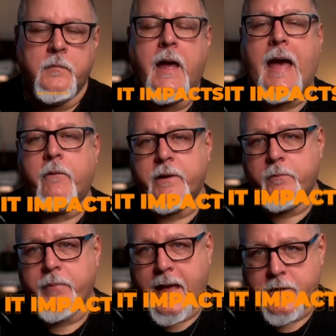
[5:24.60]
How it
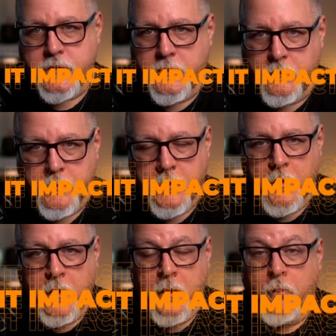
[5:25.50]
impacts you.
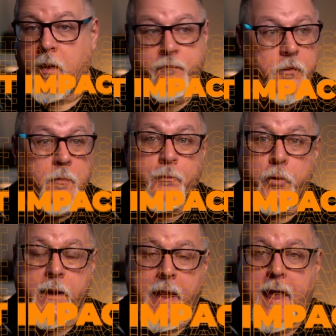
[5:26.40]
Well, if you're
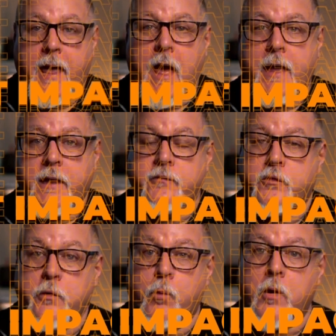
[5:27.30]
putting AI
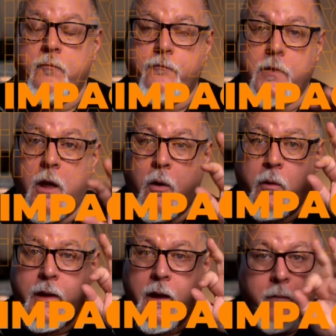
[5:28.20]
into your
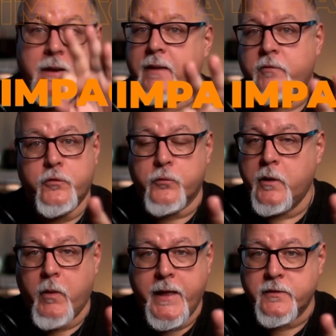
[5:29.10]
workflow, I'm going to give you
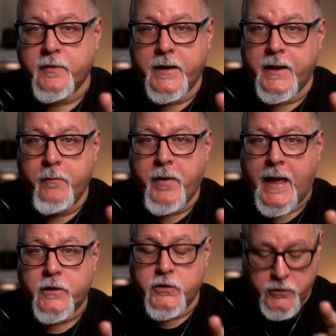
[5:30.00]
3 ways that it
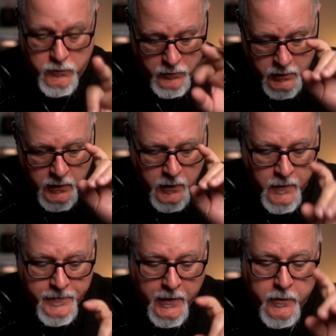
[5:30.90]
impacts you
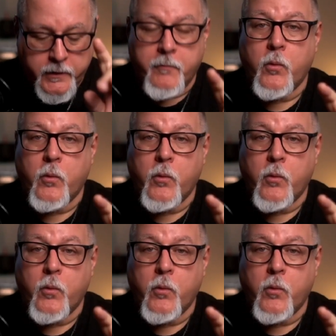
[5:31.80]
here. Number